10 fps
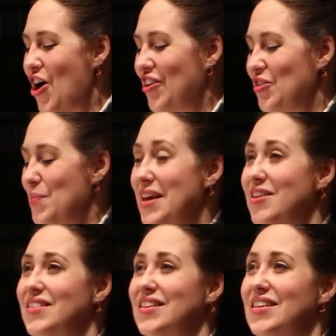to talk to me,
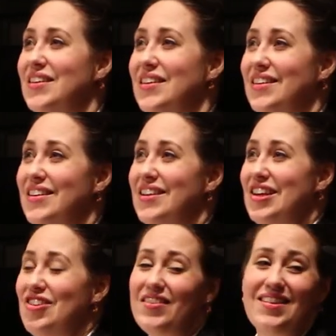
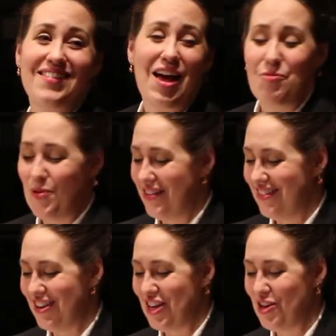just as I was
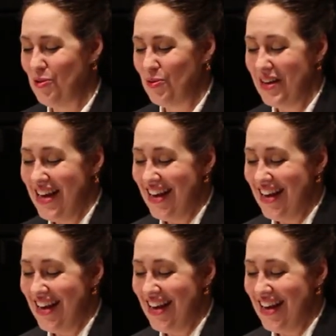to you,